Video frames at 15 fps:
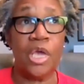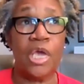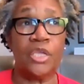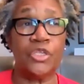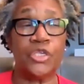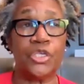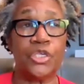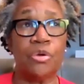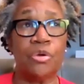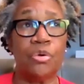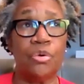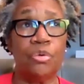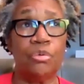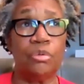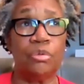And
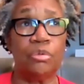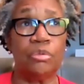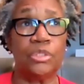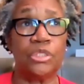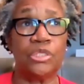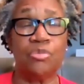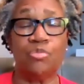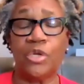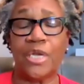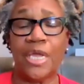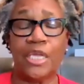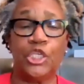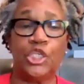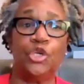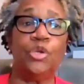so someone
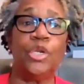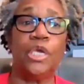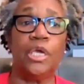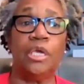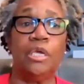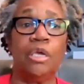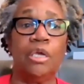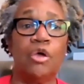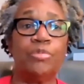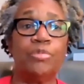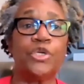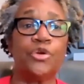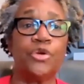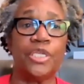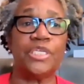like Judy
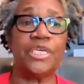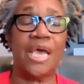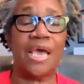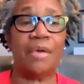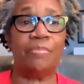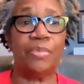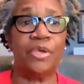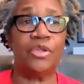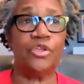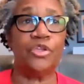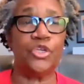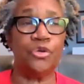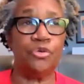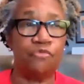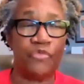helps her to tap
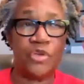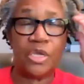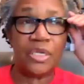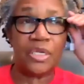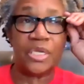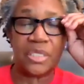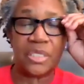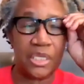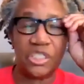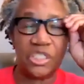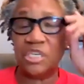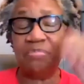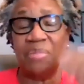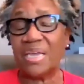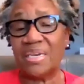into feelings that
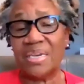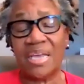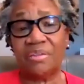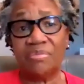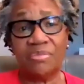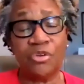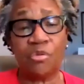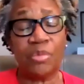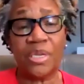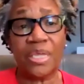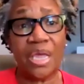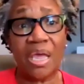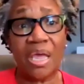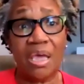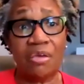she might not
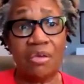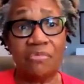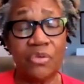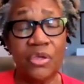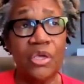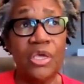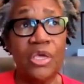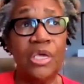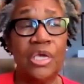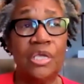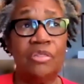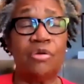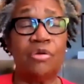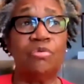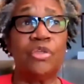normally have
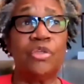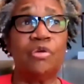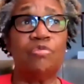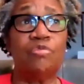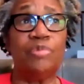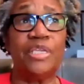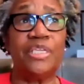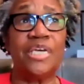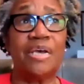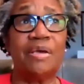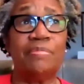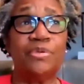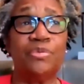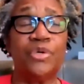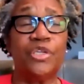there there will be
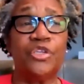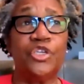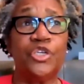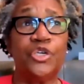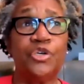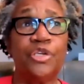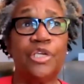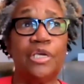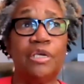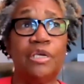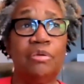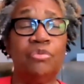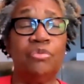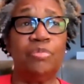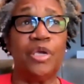times when
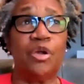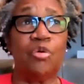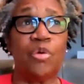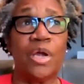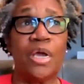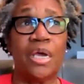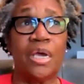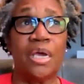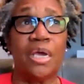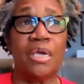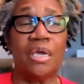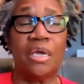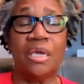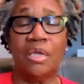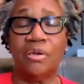Judy will be
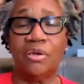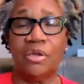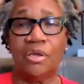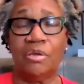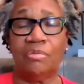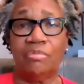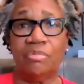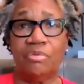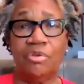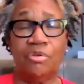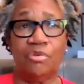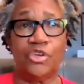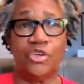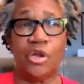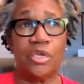crying, and uh, you
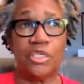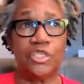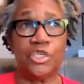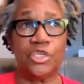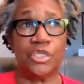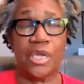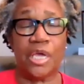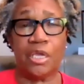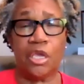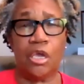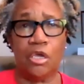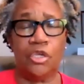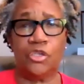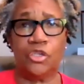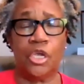know Charlie's just like,
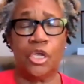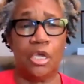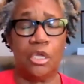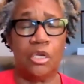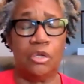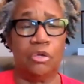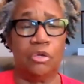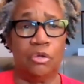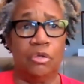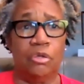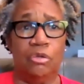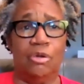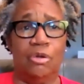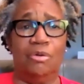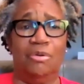yeah, he's dead, and uh,
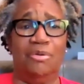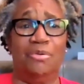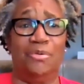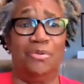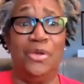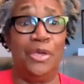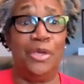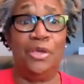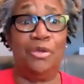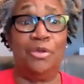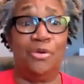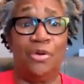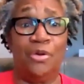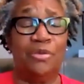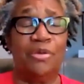you know, you
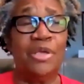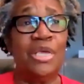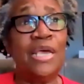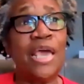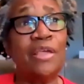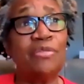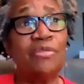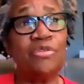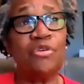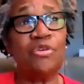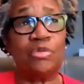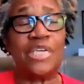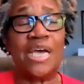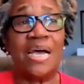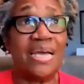know, and and you
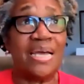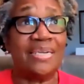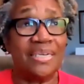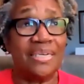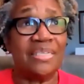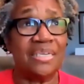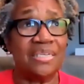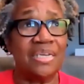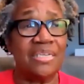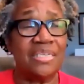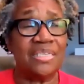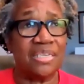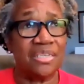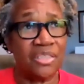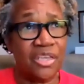know Don
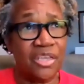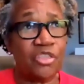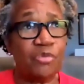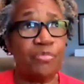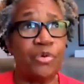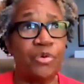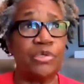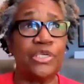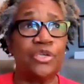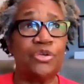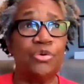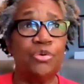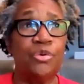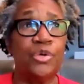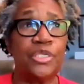is the other person
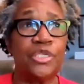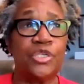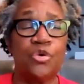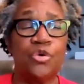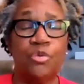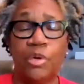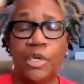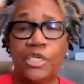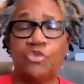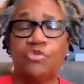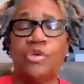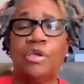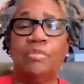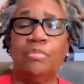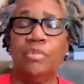who is so
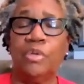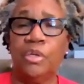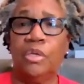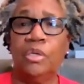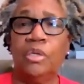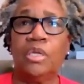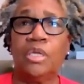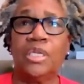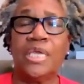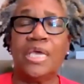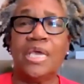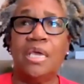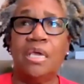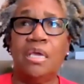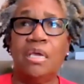
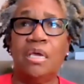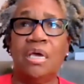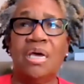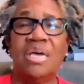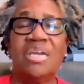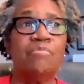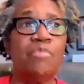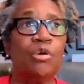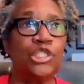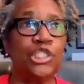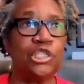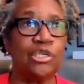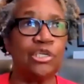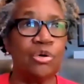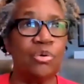extremely
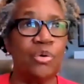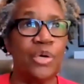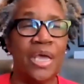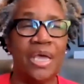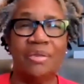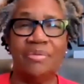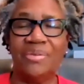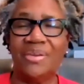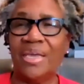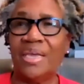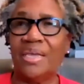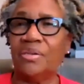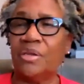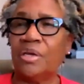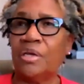unemotional and
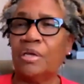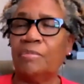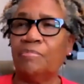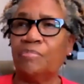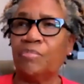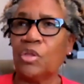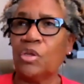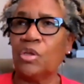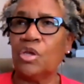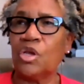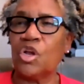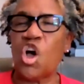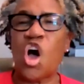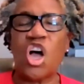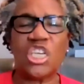and um,
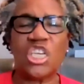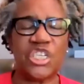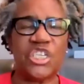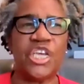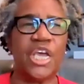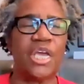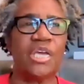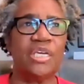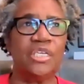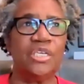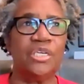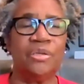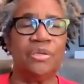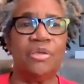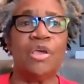caustic.
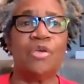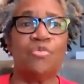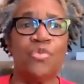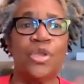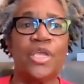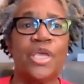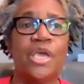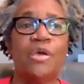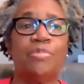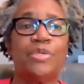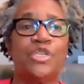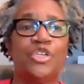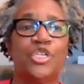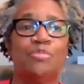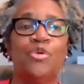It really
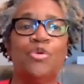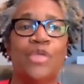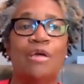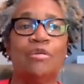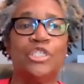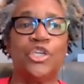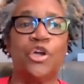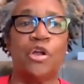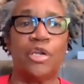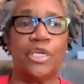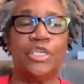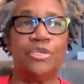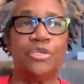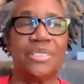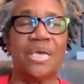helps to smooth out
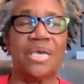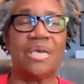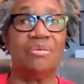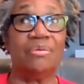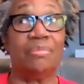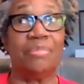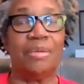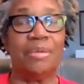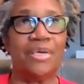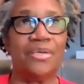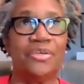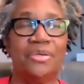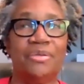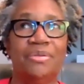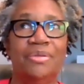Charlie. She'll say, oh, maybe I
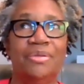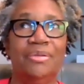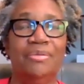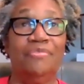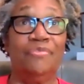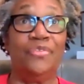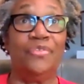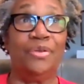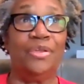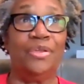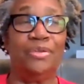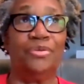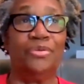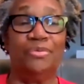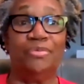should feel a
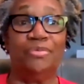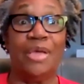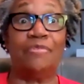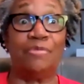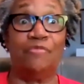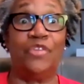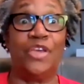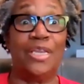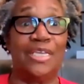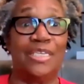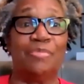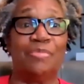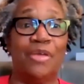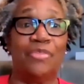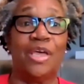little, have some
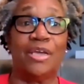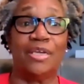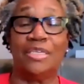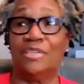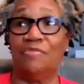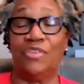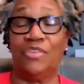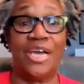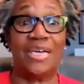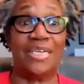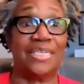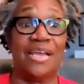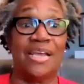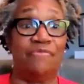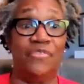feelings about that because if
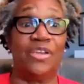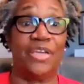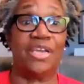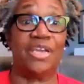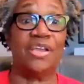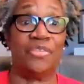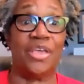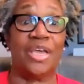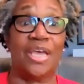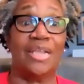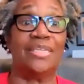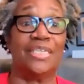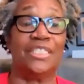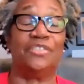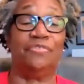Don's not feeling anything,
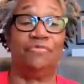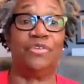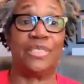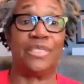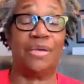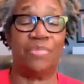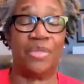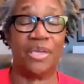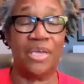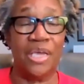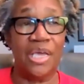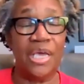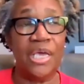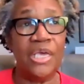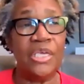at least should feel something.
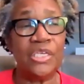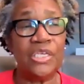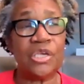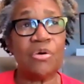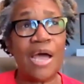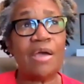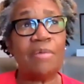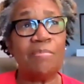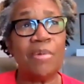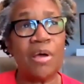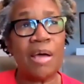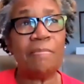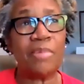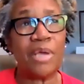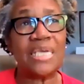So I'm
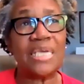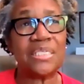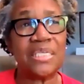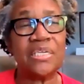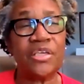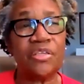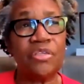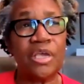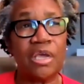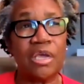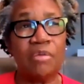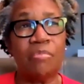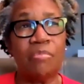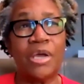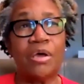I'm constantly
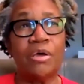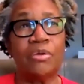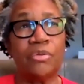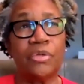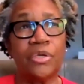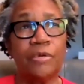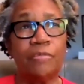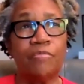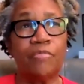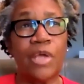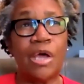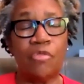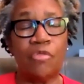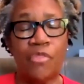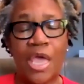thinking about um,
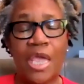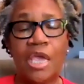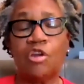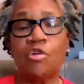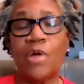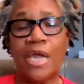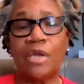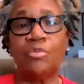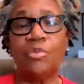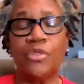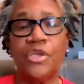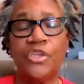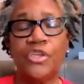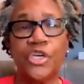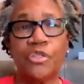how they interact
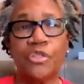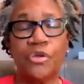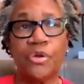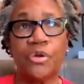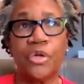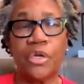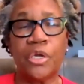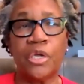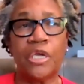with each other.